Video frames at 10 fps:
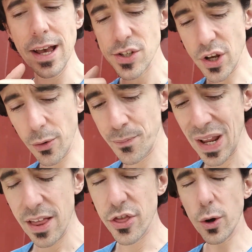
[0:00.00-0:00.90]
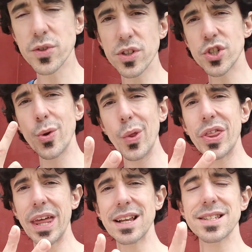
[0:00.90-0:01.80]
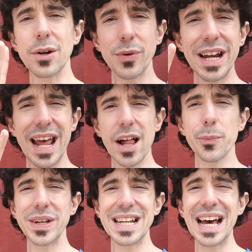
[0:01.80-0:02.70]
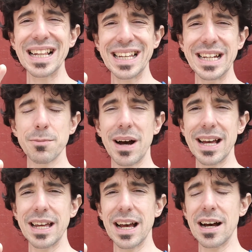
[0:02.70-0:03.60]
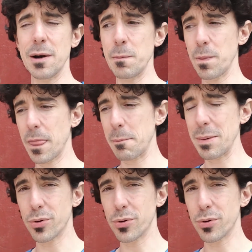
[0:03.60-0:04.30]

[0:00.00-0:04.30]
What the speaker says: So those are two things that really help me dial in my